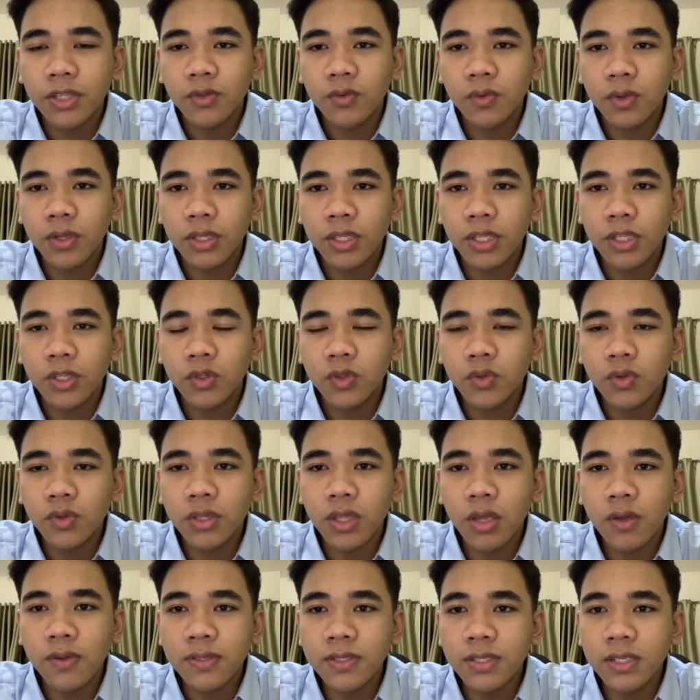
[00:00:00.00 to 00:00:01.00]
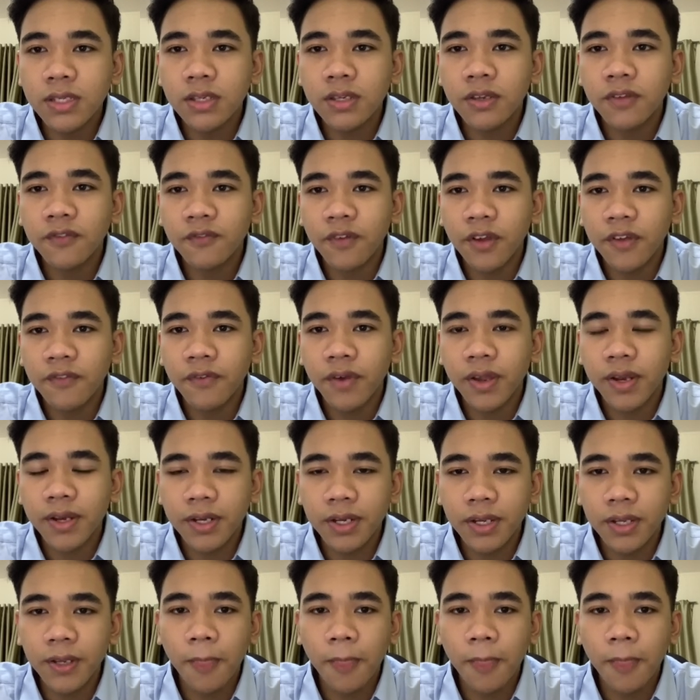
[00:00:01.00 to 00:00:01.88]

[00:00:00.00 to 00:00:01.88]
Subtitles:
22,500.